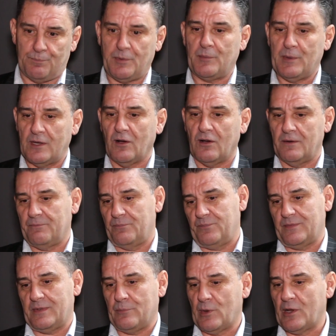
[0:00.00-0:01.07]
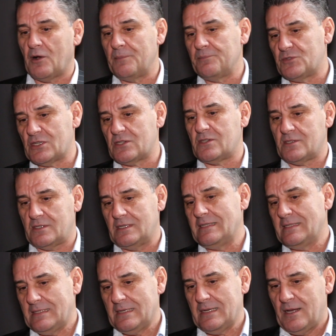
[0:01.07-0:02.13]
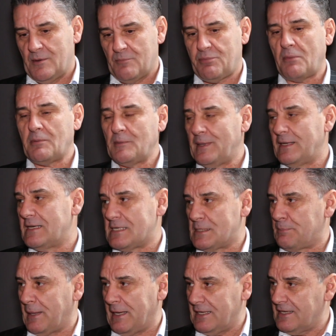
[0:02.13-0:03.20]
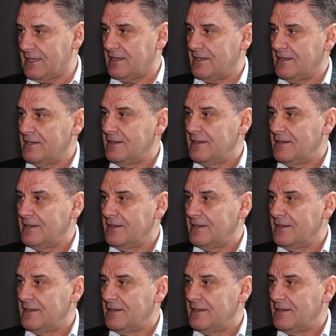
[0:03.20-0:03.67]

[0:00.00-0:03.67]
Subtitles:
But we got him just probably at his peak.